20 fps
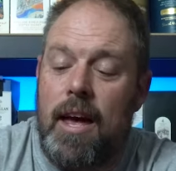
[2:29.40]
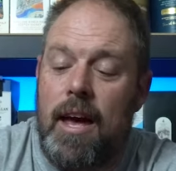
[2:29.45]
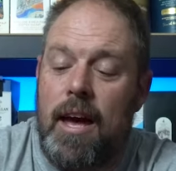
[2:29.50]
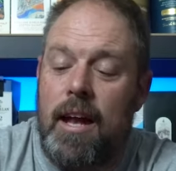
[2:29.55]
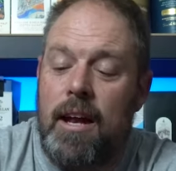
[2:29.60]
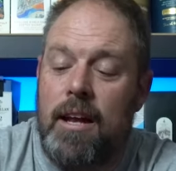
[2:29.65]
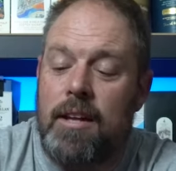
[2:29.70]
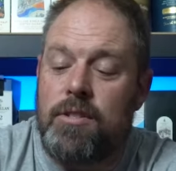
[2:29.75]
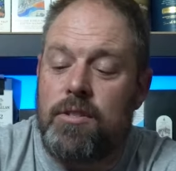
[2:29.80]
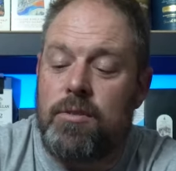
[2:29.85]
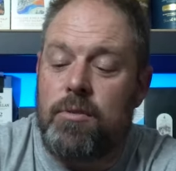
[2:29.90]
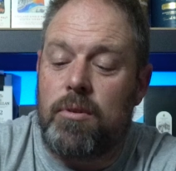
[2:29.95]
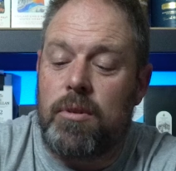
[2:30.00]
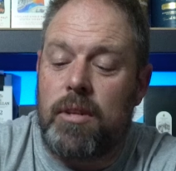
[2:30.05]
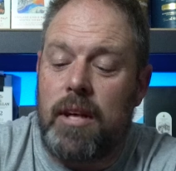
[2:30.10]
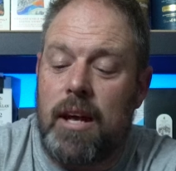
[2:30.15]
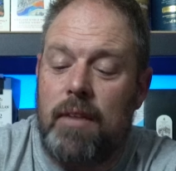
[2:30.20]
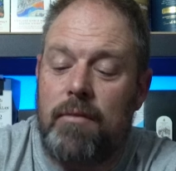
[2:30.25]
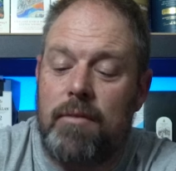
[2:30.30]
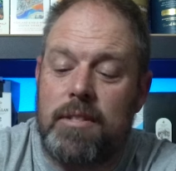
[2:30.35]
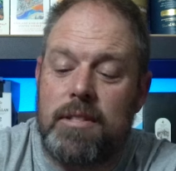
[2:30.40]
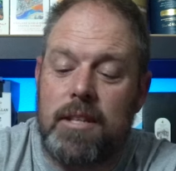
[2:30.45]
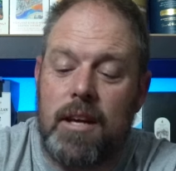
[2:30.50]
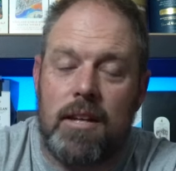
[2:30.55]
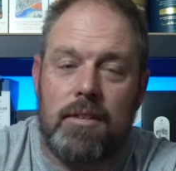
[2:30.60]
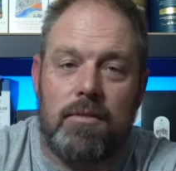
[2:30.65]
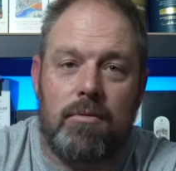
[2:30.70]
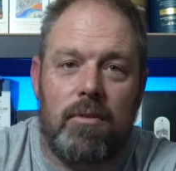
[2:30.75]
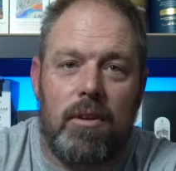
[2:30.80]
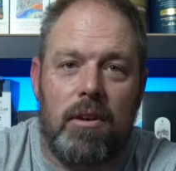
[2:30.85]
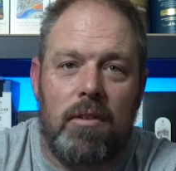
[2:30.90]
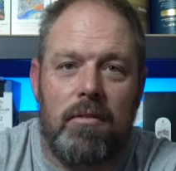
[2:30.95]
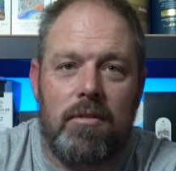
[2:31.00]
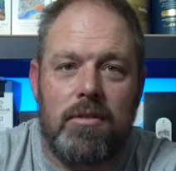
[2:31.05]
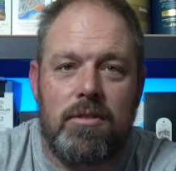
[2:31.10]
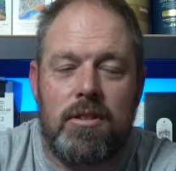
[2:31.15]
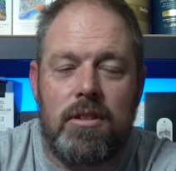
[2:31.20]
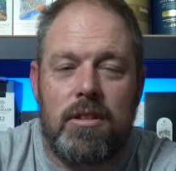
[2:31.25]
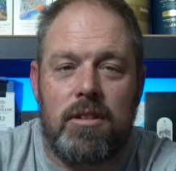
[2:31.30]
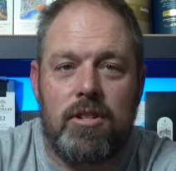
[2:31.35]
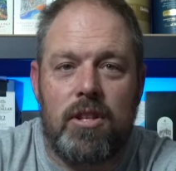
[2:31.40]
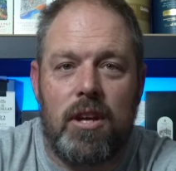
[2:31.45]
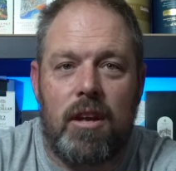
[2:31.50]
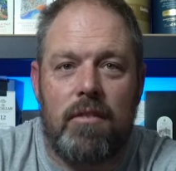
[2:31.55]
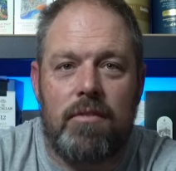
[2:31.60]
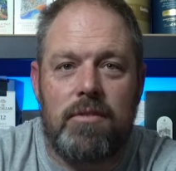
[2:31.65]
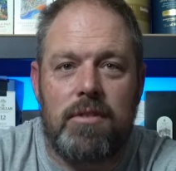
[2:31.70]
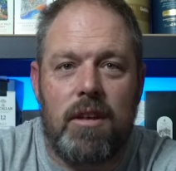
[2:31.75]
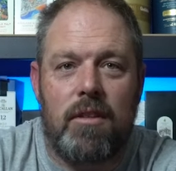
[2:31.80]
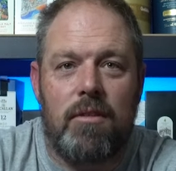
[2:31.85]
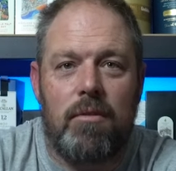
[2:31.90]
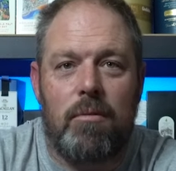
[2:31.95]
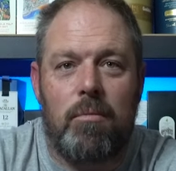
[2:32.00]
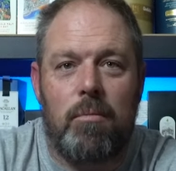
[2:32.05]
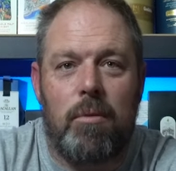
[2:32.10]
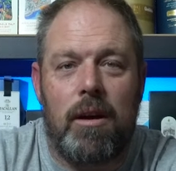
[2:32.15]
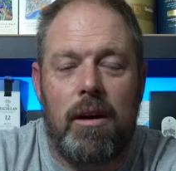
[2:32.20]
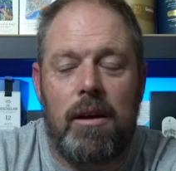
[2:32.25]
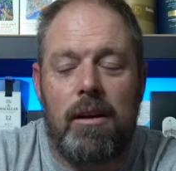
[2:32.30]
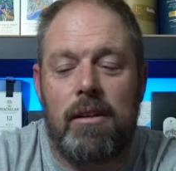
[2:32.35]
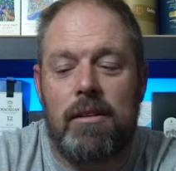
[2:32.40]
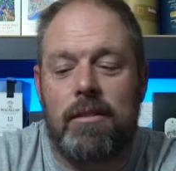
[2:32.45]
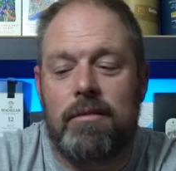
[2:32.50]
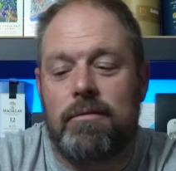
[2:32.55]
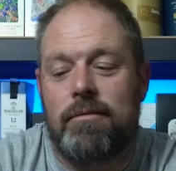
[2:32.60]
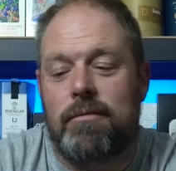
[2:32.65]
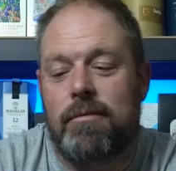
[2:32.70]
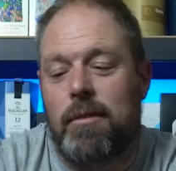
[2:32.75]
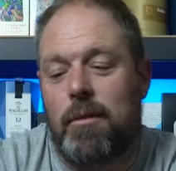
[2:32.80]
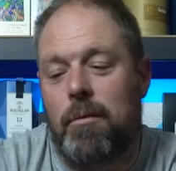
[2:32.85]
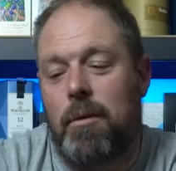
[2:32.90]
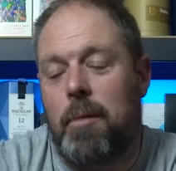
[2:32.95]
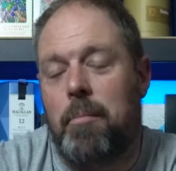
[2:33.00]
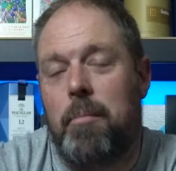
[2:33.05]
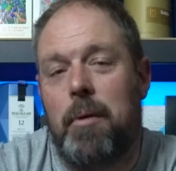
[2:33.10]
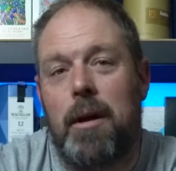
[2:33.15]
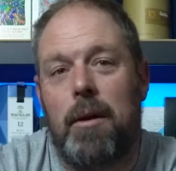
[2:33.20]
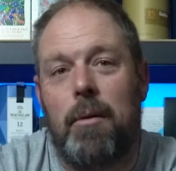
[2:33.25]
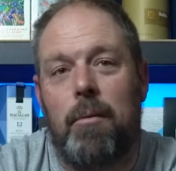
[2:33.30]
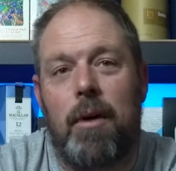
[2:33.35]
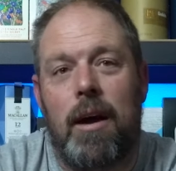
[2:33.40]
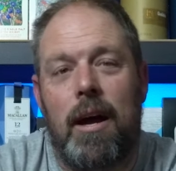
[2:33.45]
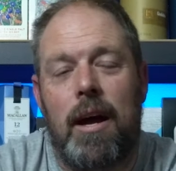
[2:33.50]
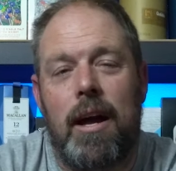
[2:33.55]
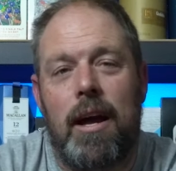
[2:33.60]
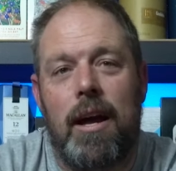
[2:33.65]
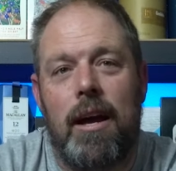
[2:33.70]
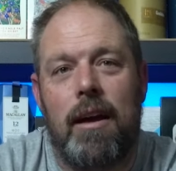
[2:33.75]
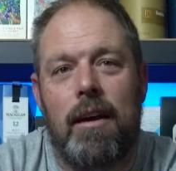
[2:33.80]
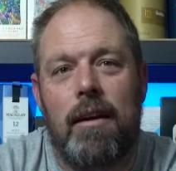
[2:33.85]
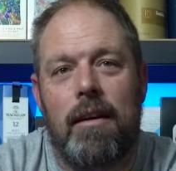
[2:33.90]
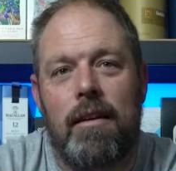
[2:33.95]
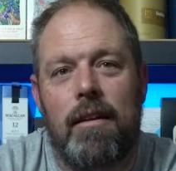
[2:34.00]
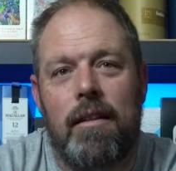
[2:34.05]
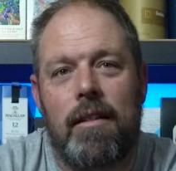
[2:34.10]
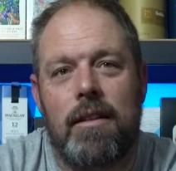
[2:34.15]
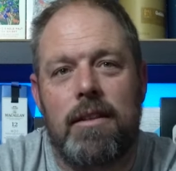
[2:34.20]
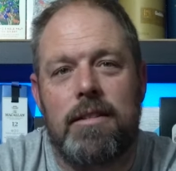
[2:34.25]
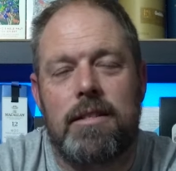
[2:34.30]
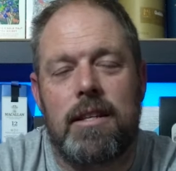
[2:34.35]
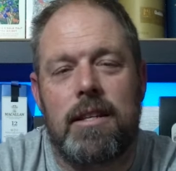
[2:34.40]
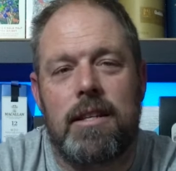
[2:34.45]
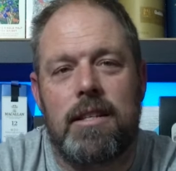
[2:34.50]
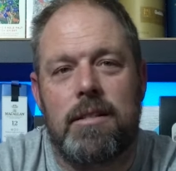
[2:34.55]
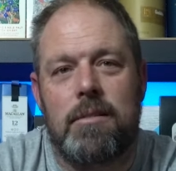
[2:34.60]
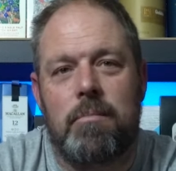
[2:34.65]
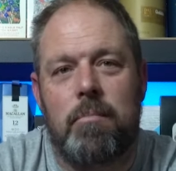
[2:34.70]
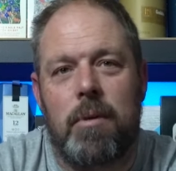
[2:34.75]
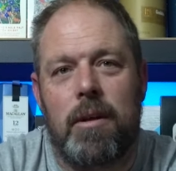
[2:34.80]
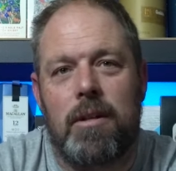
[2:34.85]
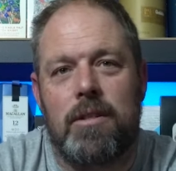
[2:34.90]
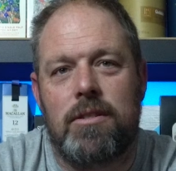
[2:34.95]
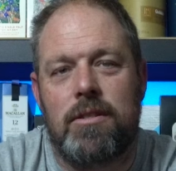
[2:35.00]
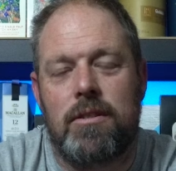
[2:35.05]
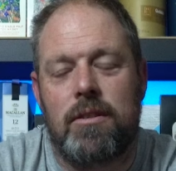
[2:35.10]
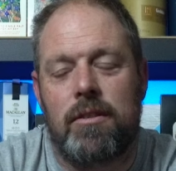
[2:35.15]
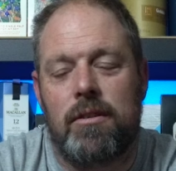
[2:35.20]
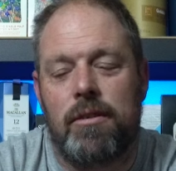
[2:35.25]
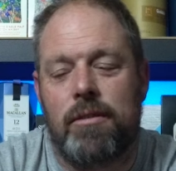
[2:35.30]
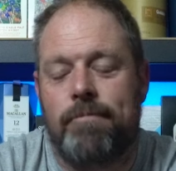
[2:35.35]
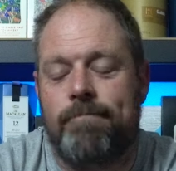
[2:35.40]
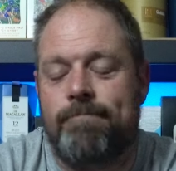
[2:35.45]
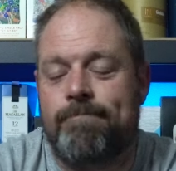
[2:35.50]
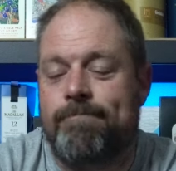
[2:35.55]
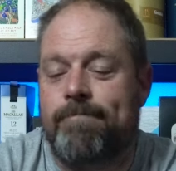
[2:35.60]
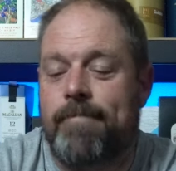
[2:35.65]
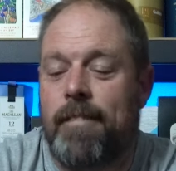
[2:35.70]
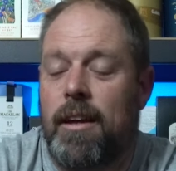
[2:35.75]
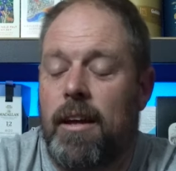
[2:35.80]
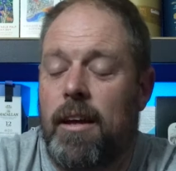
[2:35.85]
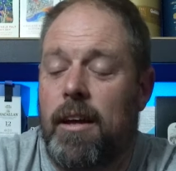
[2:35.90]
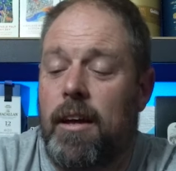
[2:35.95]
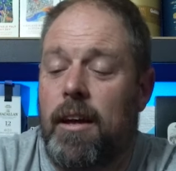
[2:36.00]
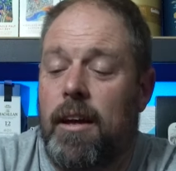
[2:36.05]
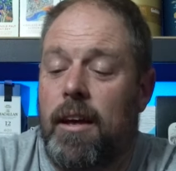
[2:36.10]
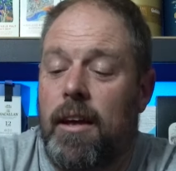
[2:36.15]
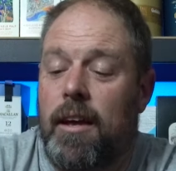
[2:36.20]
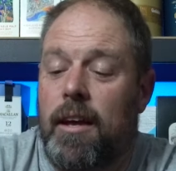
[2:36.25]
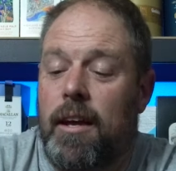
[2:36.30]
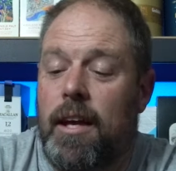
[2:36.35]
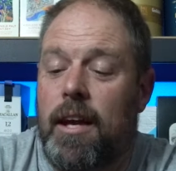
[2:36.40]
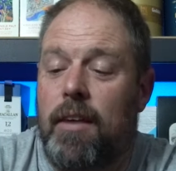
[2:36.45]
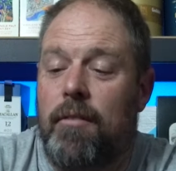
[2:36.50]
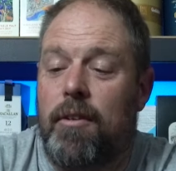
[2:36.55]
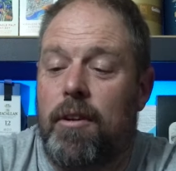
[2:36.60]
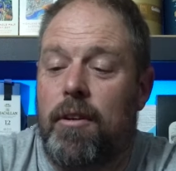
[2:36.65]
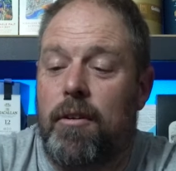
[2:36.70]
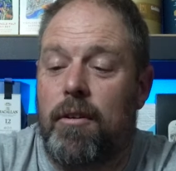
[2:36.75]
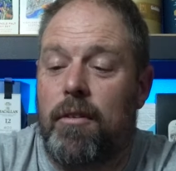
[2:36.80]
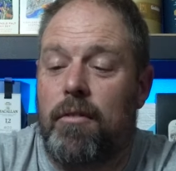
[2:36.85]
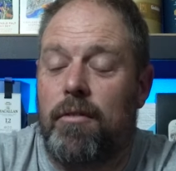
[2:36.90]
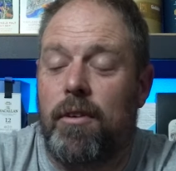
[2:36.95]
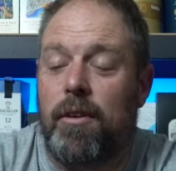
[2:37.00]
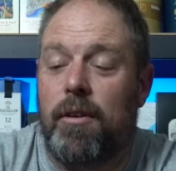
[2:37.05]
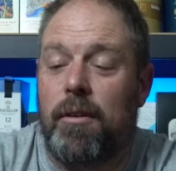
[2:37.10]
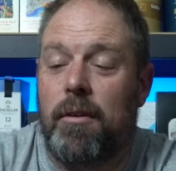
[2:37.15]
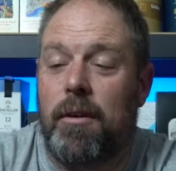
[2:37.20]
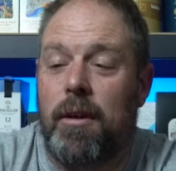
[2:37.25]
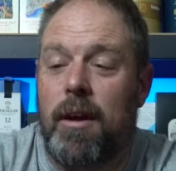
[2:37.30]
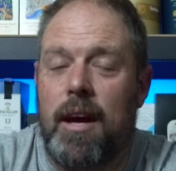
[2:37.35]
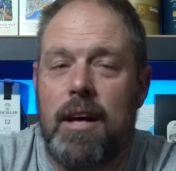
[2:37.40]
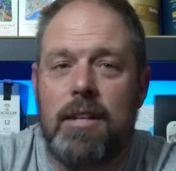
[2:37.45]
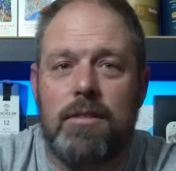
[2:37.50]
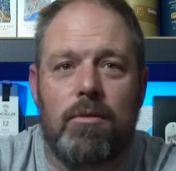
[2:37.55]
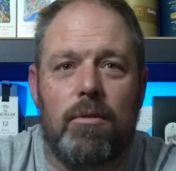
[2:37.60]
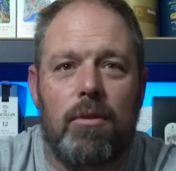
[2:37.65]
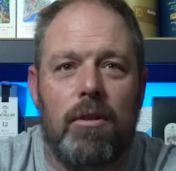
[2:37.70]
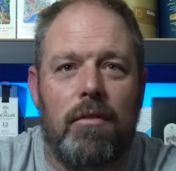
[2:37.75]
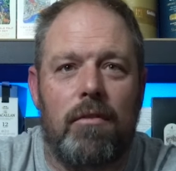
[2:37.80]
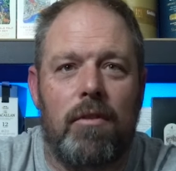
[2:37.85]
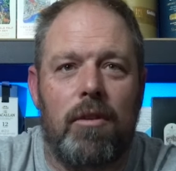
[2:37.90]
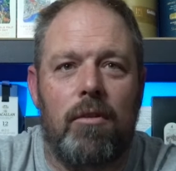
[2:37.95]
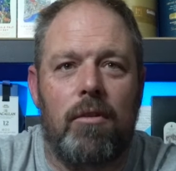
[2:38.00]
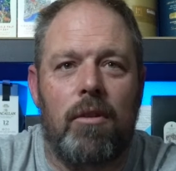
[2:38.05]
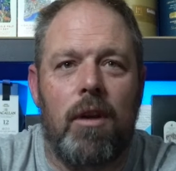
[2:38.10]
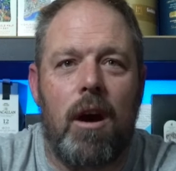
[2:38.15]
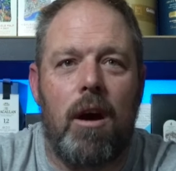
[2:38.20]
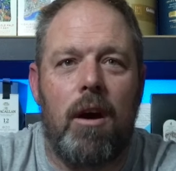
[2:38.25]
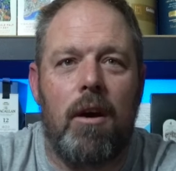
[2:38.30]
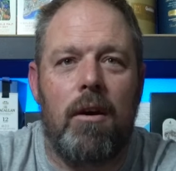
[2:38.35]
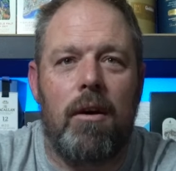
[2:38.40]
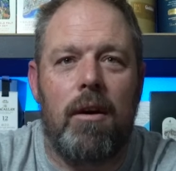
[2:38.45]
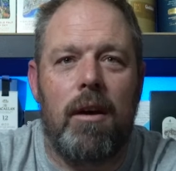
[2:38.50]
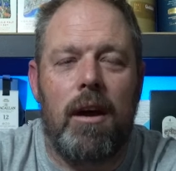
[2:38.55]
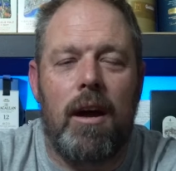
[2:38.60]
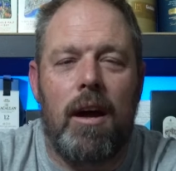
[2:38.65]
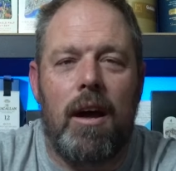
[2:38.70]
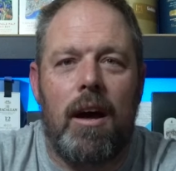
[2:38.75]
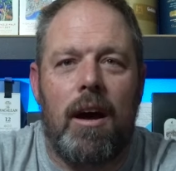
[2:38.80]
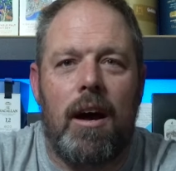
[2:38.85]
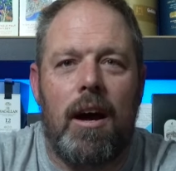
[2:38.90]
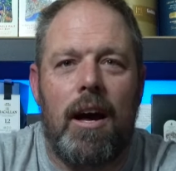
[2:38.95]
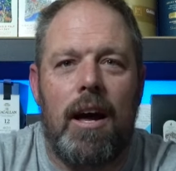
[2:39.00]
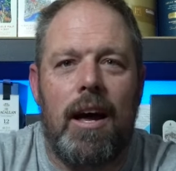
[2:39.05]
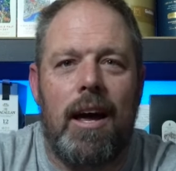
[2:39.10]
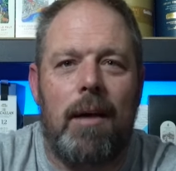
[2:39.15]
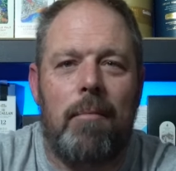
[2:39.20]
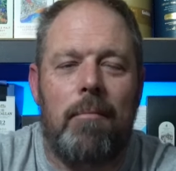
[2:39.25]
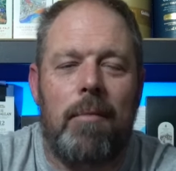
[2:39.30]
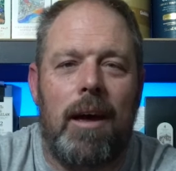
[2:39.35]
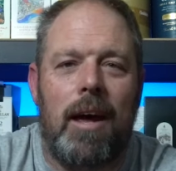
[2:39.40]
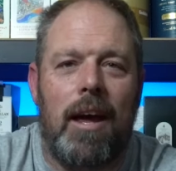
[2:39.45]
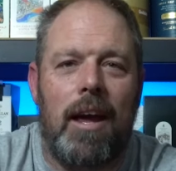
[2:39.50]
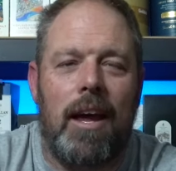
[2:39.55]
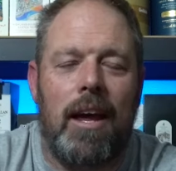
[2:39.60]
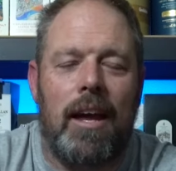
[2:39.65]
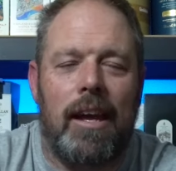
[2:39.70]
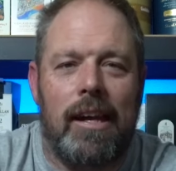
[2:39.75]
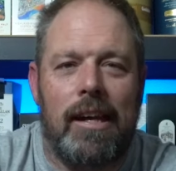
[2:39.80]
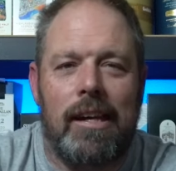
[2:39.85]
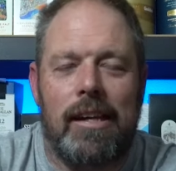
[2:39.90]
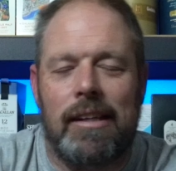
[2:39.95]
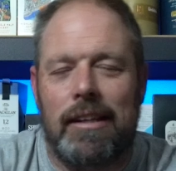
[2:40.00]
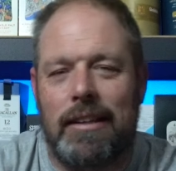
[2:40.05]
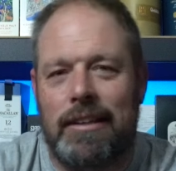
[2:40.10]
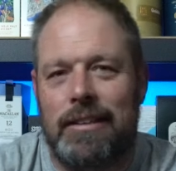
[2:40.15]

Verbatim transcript: and I saw it advertised all over the shelf. So I thought, well, what better way this is but to give it a review. As all of you know, I am a